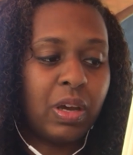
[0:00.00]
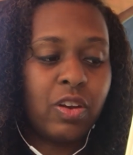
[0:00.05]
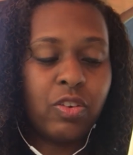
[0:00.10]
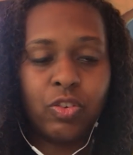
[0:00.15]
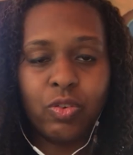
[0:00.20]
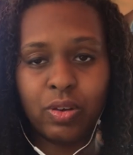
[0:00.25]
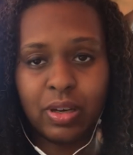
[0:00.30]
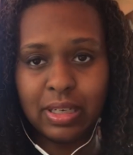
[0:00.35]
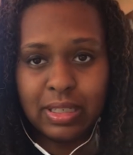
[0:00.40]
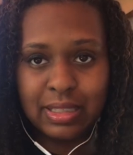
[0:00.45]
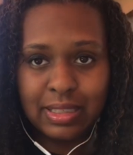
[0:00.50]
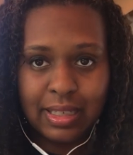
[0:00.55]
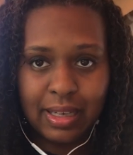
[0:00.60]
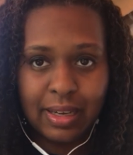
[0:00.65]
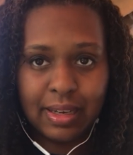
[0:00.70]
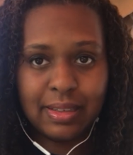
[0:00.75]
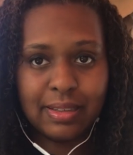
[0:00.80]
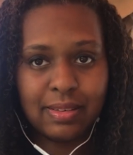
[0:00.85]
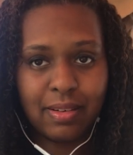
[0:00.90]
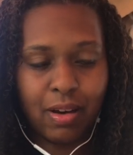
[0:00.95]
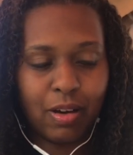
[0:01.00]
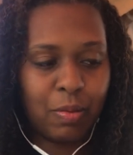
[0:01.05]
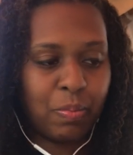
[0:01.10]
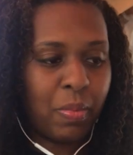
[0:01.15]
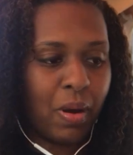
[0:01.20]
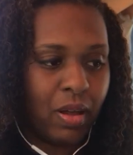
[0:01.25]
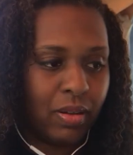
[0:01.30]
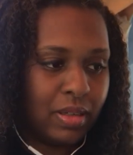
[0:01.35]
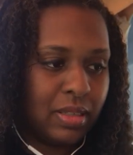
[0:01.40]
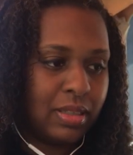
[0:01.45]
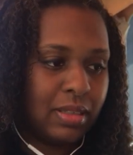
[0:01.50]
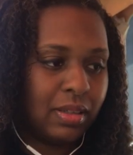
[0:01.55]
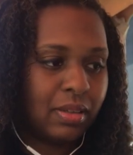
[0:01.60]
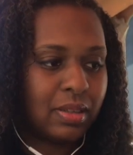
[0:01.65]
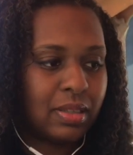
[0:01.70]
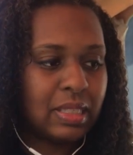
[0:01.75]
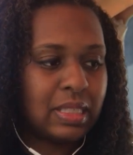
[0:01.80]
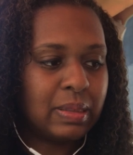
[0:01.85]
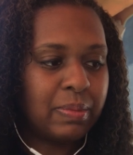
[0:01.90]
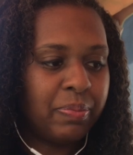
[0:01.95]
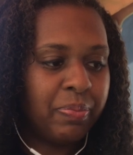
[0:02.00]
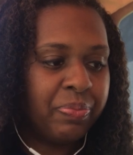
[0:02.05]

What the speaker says: and drink tea and talk politics.